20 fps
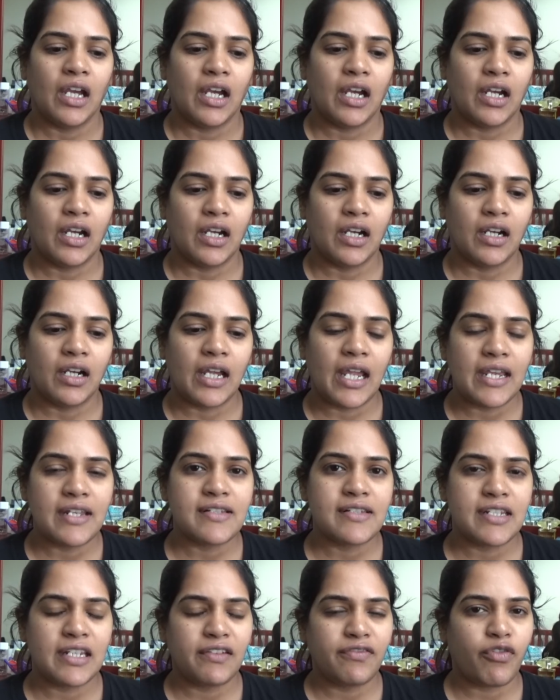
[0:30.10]

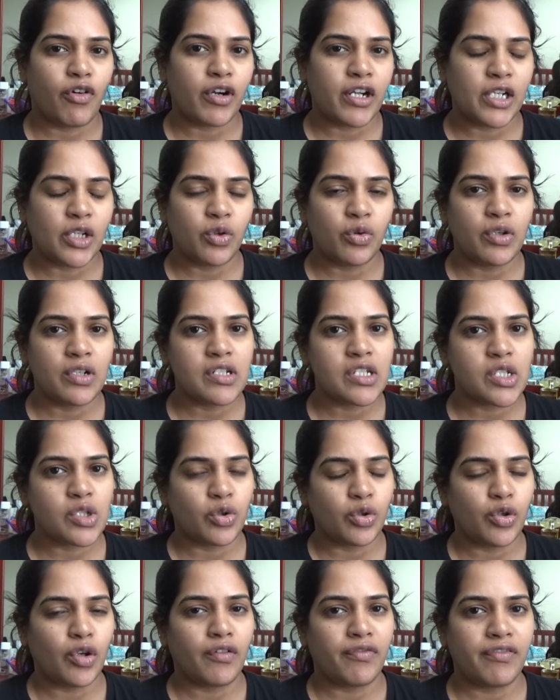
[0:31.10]
NC42 in
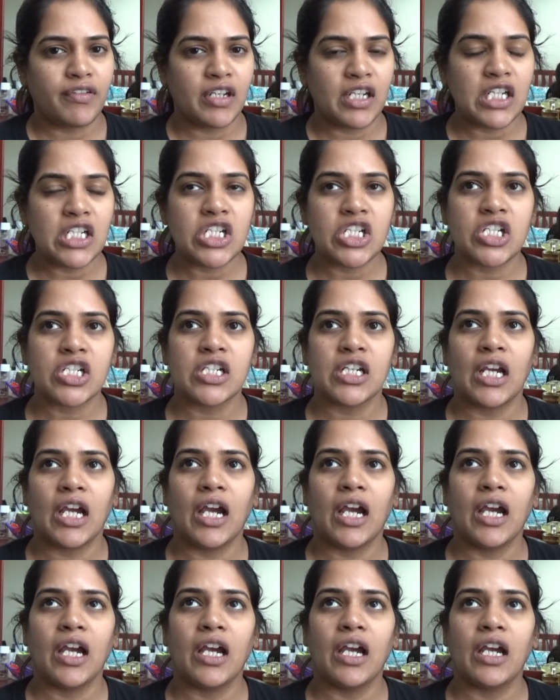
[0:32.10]
Studio Finish.
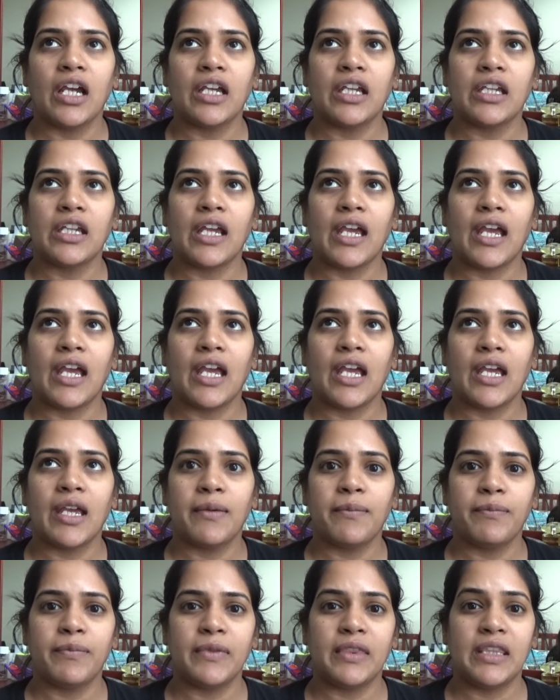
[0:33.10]
I
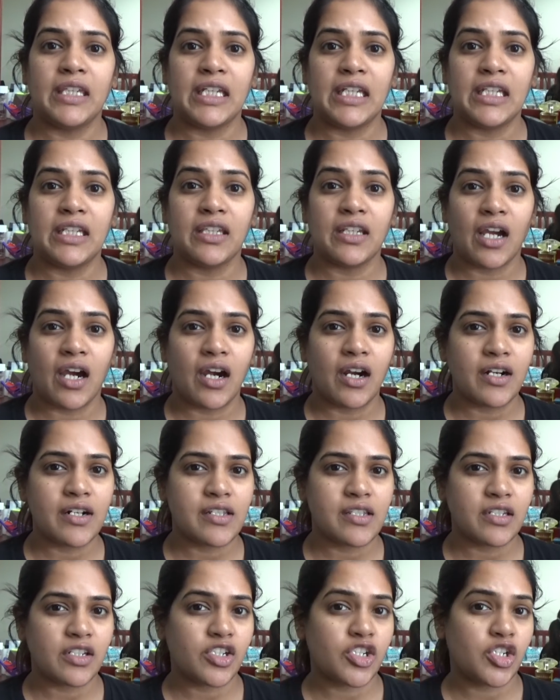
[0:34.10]
am the
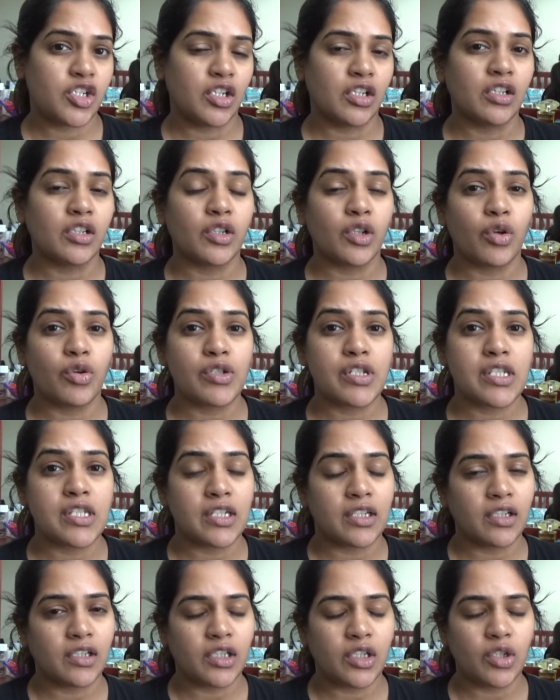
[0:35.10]
NARS Sheer Glow
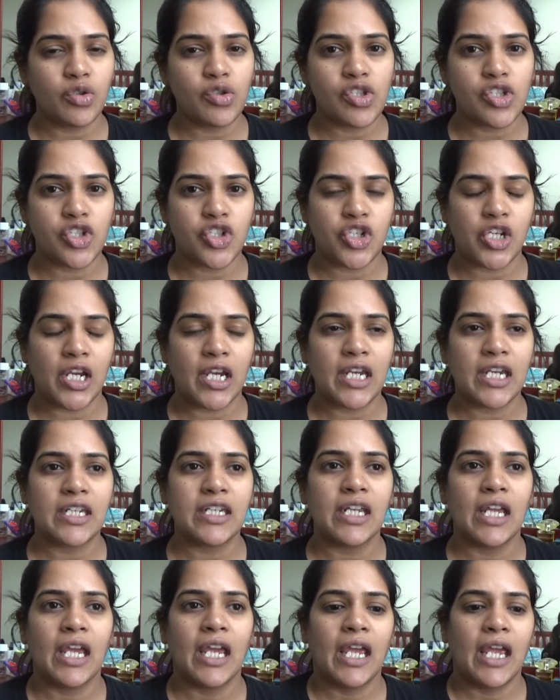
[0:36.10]
Syracuse
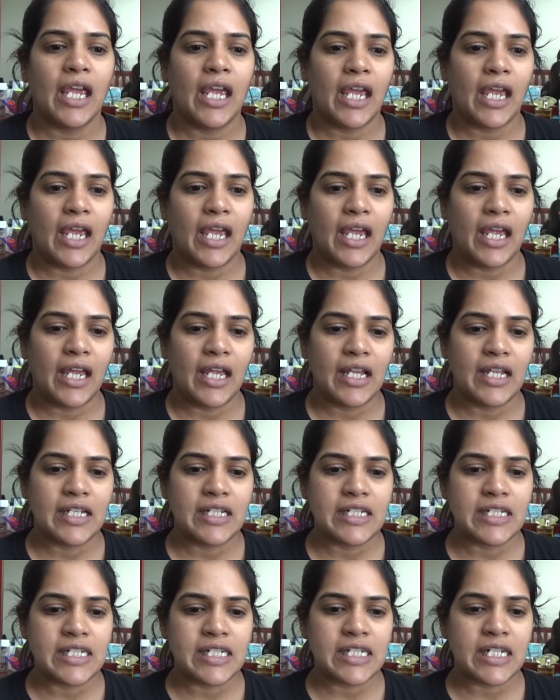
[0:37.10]
shade,
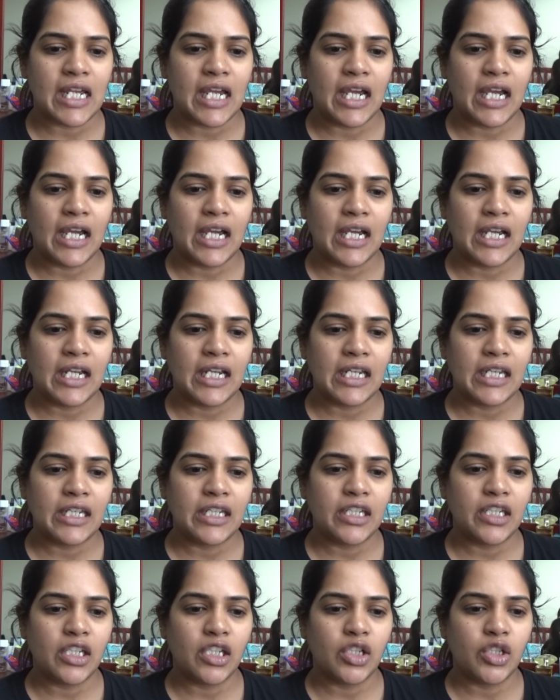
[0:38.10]
and
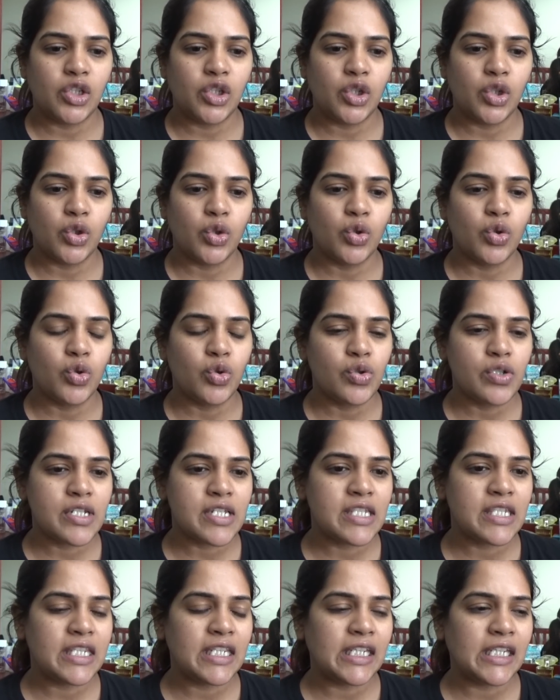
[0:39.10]
I
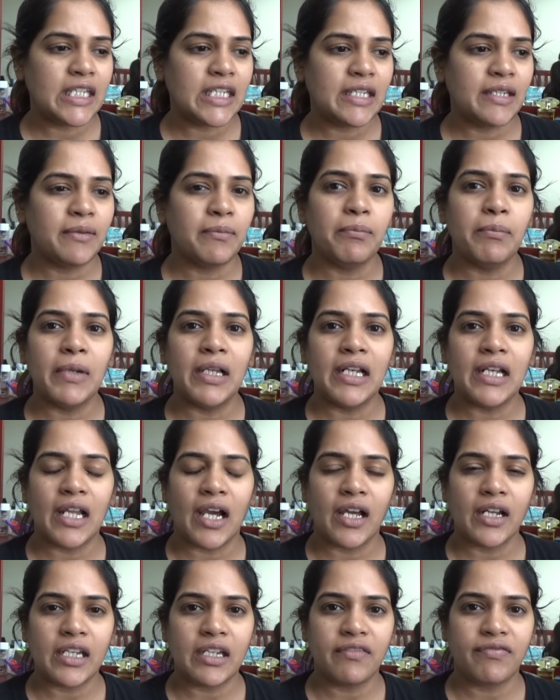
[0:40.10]
use the
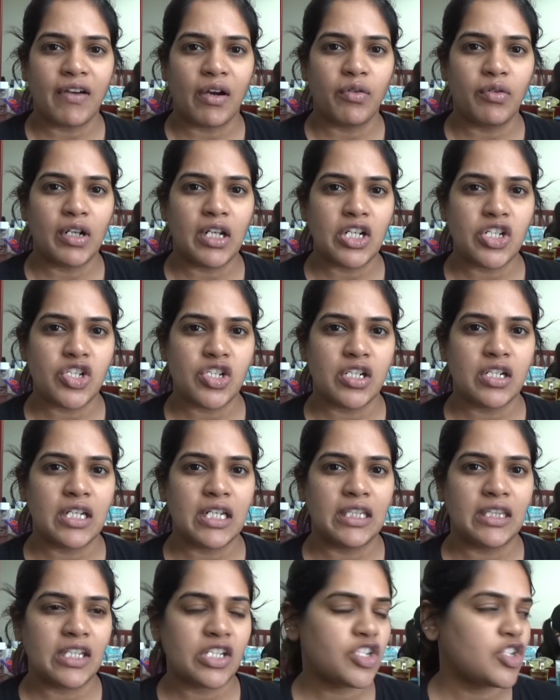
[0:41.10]
Milani foundation
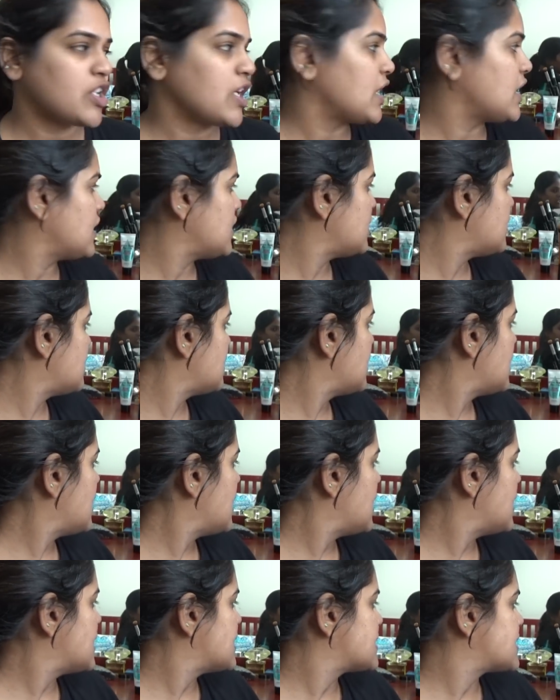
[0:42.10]
in the shade
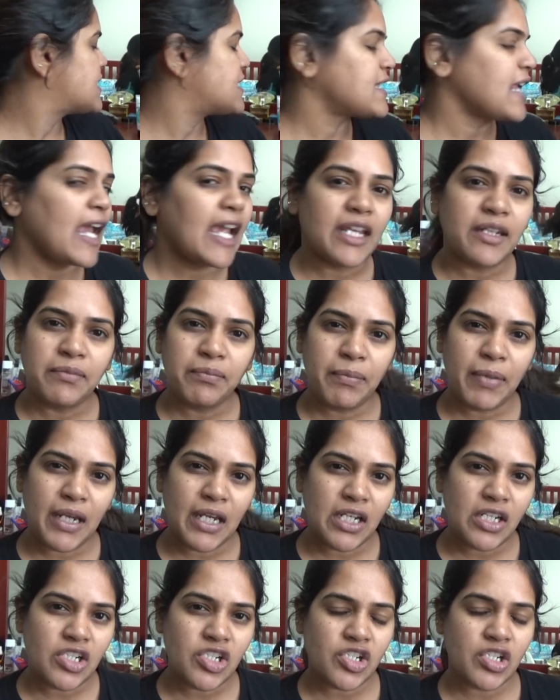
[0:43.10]
Sand
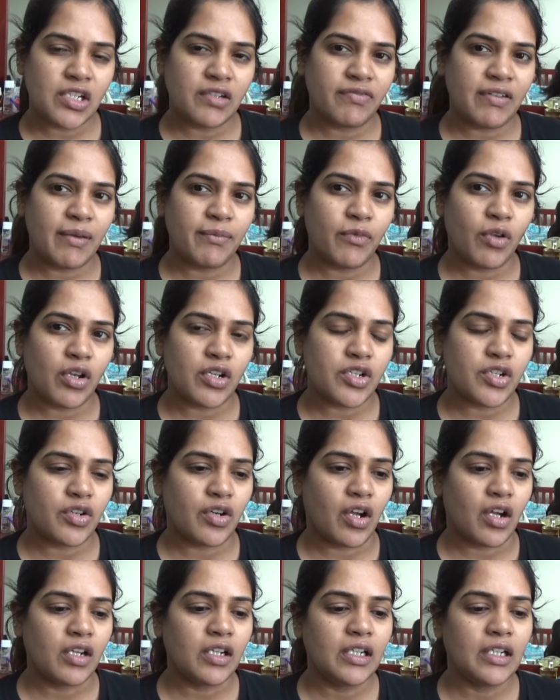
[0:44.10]
Beige, if I'm not
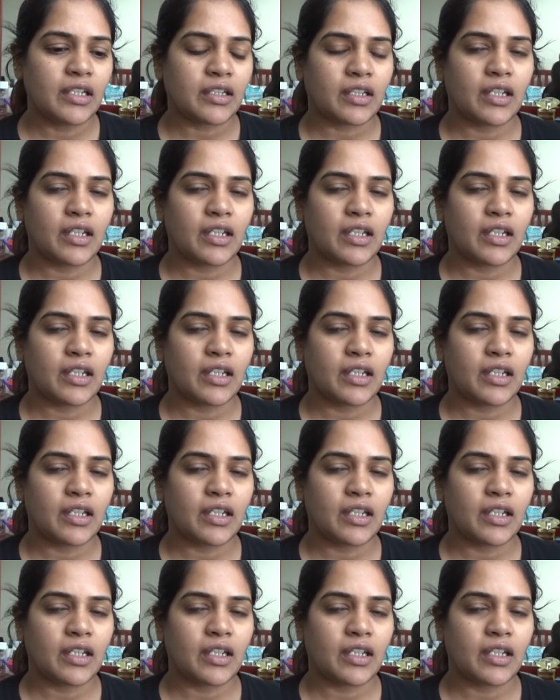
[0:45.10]
wrong.